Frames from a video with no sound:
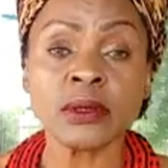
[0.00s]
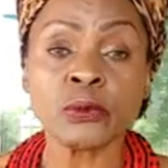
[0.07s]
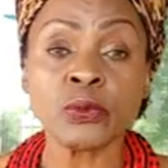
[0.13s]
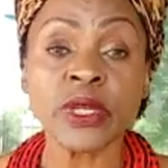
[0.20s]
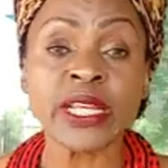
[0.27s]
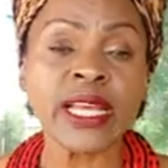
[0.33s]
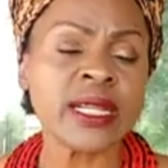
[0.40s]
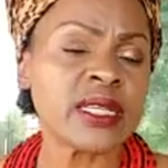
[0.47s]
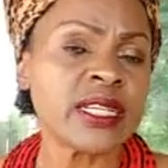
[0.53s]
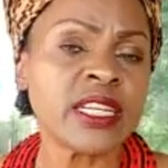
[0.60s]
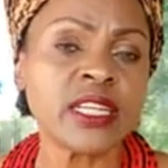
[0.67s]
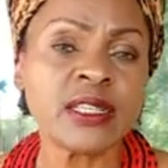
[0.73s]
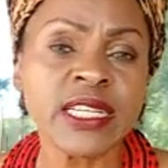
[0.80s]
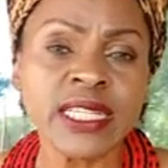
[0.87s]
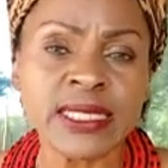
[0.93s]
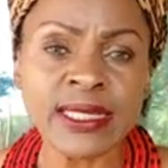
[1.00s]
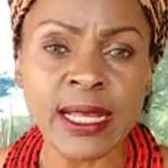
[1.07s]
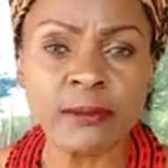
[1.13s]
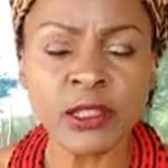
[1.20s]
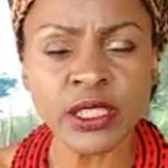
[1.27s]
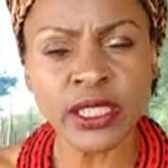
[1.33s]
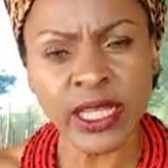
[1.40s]
We can clearly
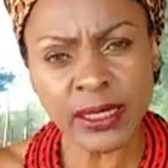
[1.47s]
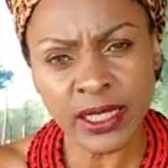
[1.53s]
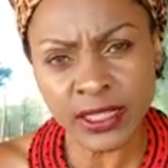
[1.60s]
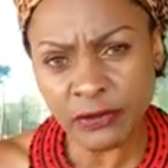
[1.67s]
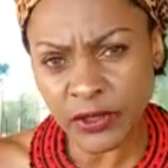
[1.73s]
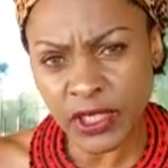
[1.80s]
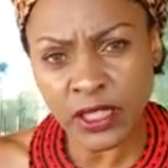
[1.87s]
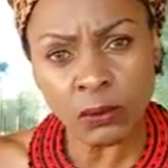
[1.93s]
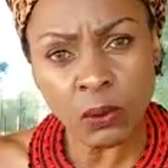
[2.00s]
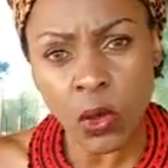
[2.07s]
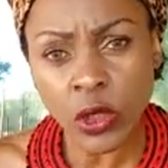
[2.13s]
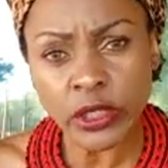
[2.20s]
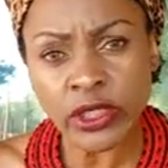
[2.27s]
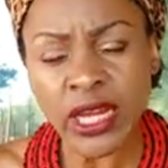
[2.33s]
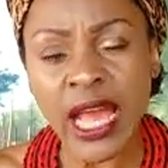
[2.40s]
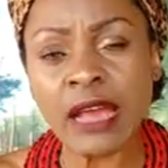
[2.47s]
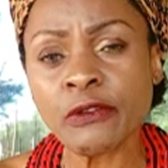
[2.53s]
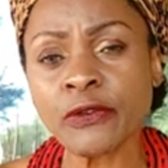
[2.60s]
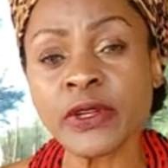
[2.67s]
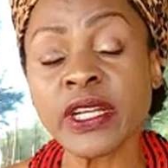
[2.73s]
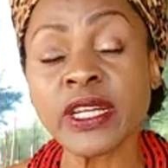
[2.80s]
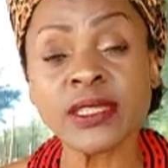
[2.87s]
establish that even in modern
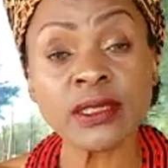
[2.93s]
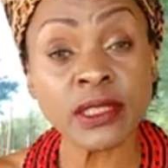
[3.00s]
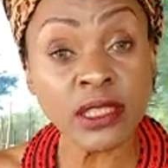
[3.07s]
Africa,